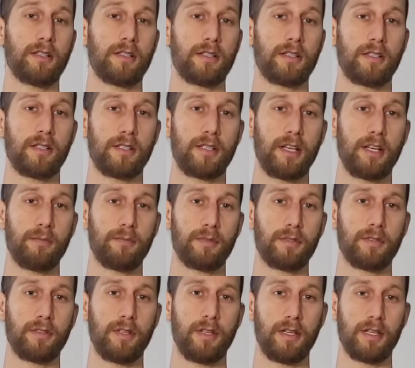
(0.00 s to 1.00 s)
because this
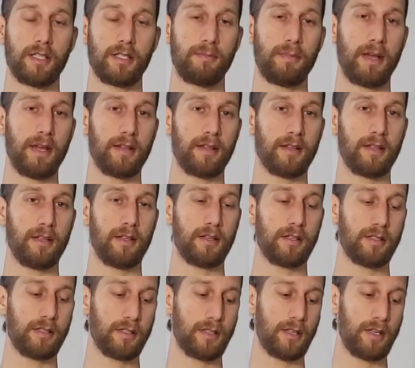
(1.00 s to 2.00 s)
helps expand the
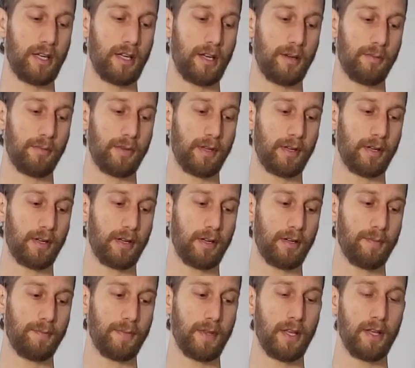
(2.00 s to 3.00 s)
lungs. It's going to help the
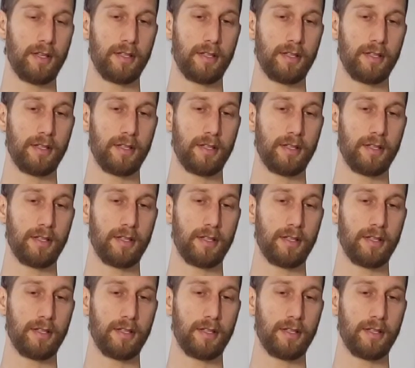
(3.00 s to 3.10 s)
heart.